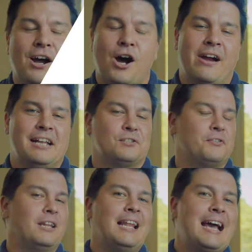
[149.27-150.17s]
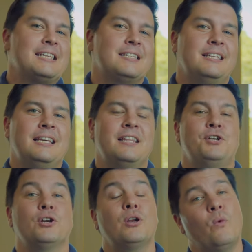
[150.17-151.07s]
All right, and so the last thing that
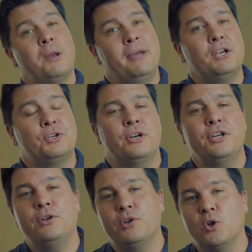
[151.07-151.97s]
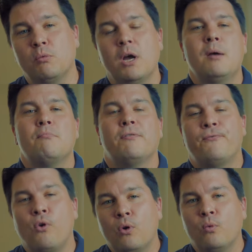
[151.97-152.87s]
you're gonna wanna make sure you do
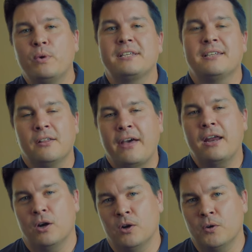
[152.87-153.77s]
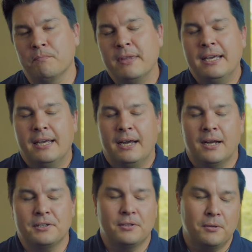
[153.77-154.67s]
before we sell that home
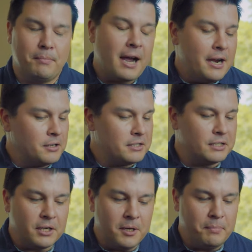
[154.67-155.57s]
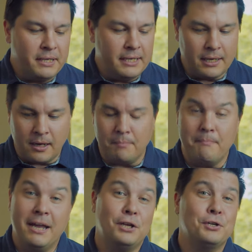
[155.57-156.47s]
uh, to the buyers is gonna be
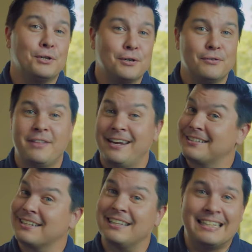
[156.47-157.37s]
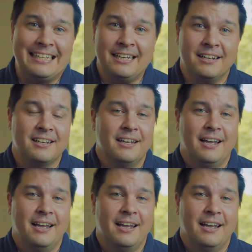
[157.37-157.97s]
um, making sure that it's clean.